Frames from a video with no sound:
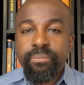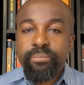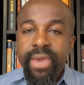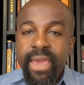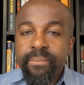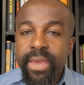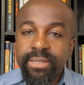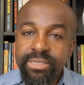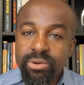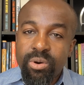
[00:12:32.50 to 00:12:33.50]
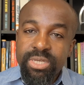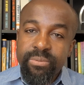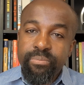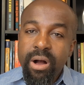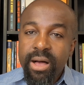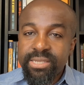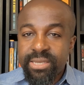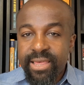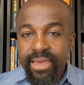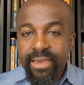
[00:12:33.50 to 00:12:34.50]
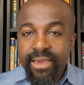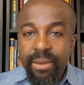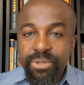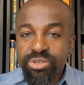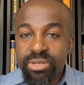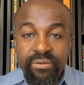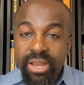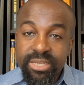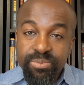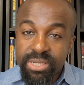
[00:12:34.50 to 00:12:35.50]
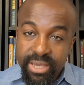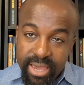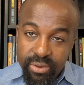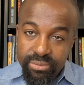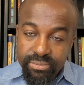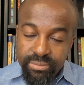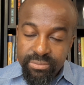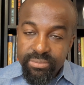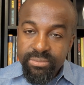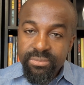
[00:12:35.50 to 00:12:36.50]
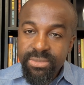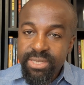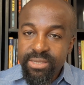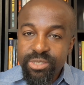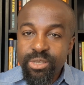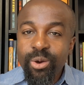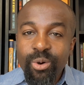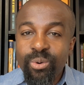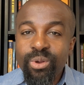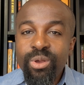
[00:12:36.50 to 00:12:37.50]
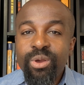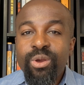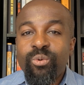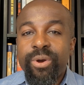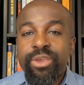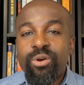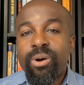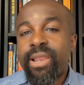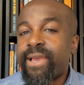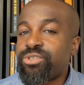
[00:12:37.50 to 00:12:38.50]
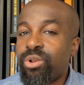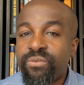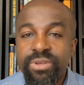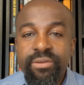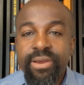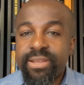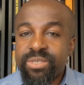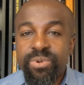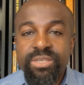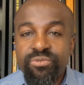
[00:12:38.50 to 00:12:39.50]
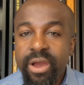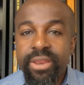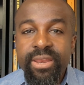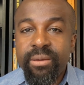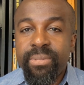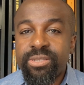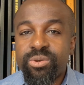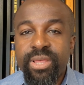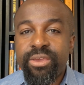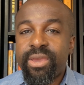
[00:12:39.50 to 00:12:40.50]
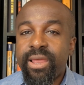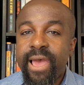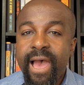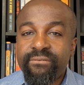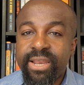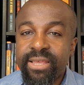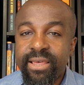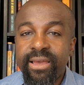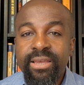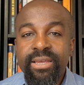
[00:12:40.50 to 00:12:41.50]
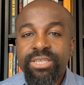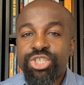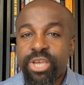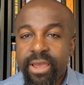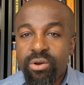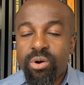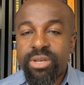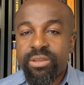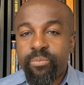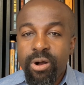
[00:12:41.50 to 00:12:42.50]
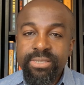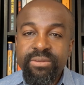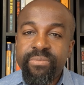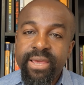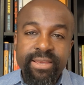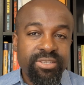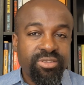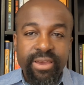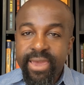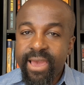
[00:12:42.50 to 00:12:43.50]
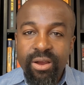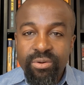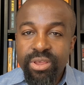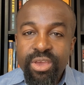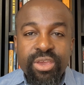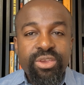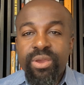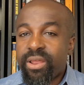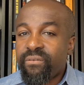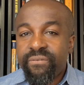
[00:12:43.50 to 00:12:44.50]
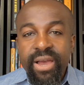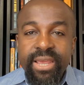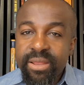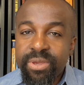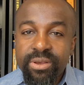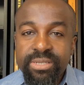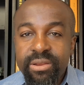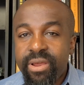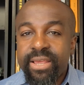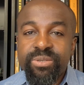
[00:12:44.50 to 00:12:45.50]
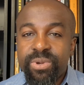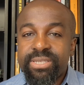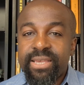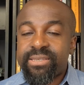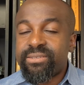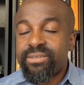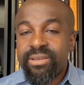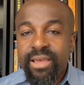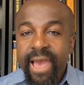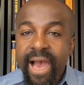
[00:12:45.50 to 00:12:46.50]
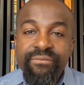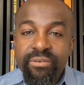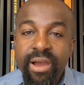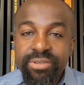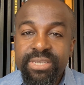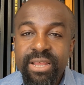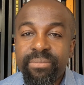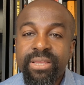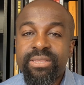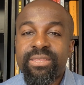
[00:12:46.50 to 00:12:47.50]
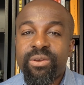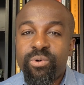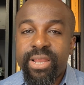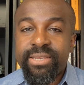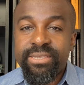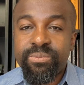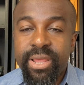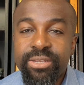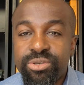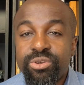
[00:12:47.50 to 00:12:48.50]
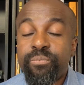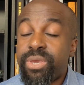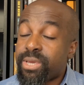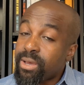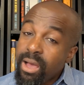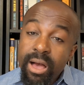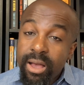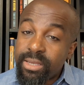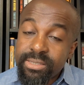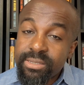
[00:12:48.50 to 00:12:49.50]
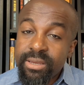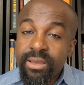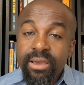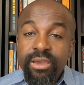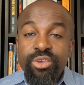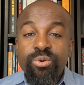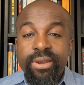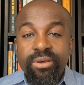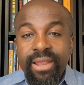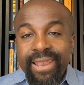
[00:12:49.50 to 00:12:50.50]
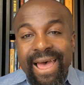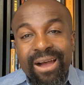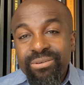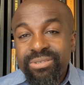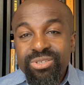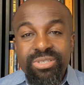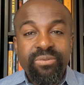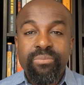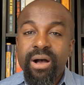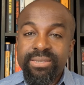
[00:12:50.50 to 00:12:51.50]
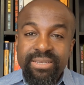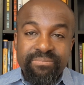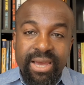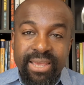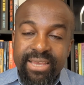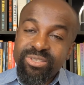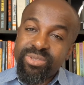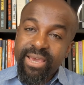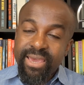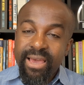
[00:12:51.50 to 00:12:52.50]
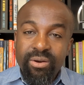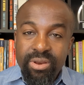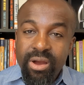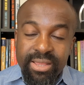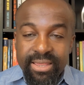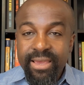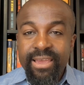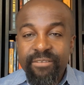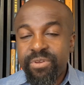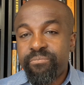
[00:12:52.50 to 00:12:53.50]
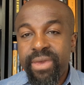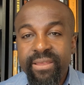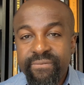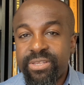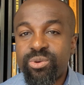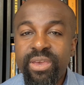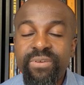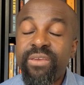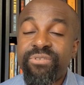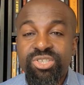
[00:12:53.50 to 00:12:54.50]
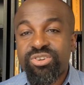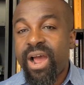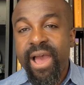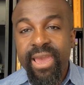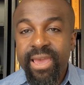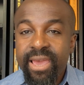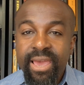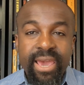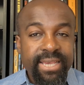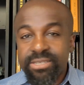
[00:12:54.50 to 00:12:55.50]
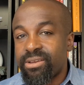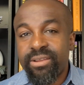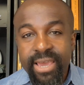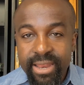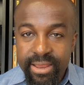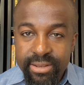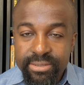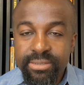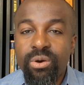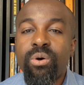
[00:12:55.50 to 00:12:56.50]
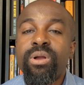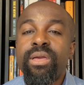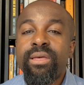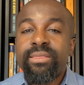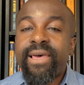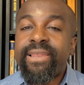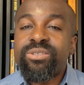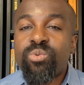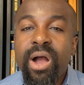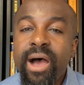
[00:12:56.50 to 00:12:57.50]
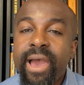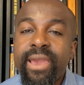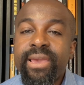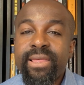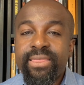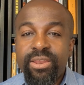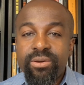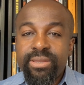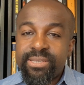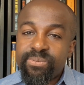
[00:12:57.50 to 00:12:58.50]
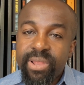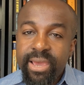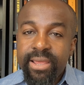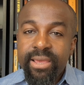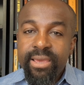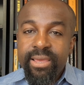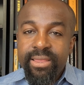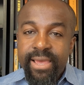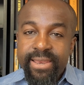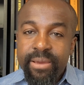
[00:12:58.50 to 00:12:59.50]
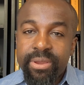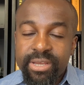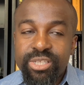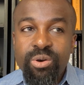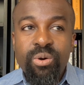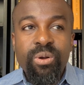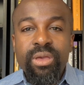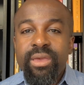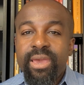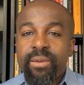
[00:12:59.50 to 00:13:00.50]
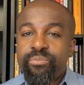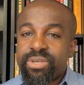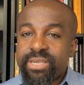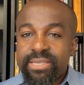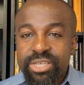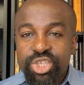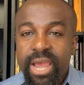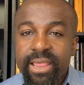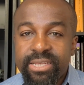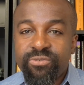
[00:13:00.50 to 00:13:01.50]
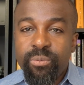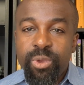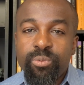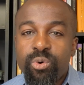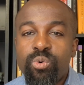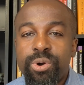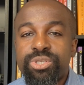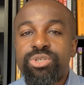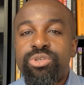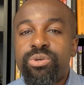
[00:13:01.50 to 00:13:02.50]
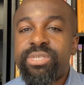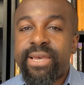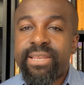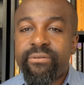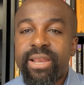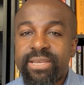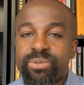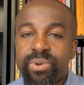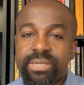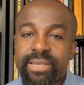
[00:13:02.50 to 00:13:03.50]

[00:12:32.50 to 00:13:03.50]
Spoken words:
payments or deposit that can come into your Direct Express account. So when you go online to look for Direct Express routing number so that you can have another check or deposit made into the account, you cannot find it because Direct Express doesn't have a routing number they want to display to you, because you are not allowed to deposit money into the account other than government benefits. So even if you try, it's not going to get in. So that is why they don't display their debit card. So it presents a challenge for people who wants to use their Direct Express